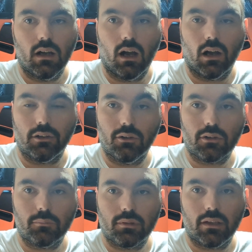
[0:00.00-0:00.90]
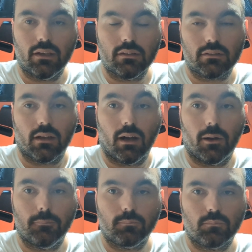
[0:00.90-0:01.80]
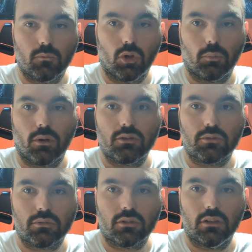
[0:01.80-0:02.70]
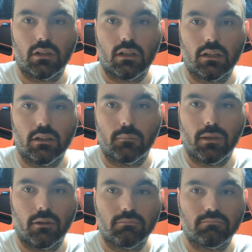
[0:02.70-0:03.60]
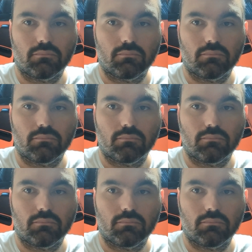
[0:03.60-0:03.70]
No complaints. Oil pressure was good on it, about